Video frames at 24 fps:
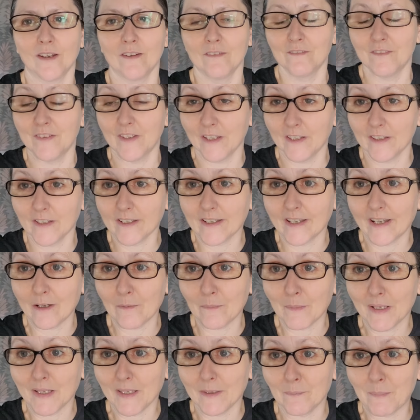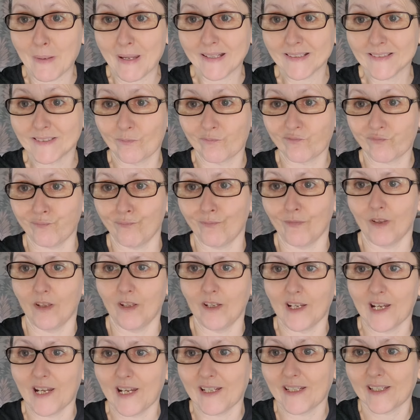Fake account, my back's
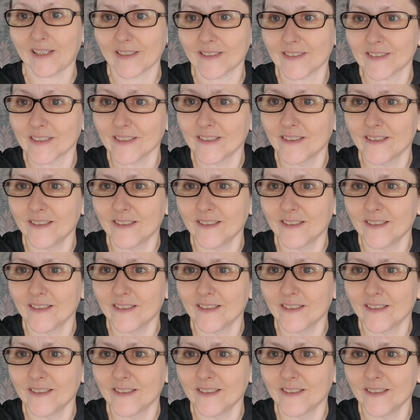eyed.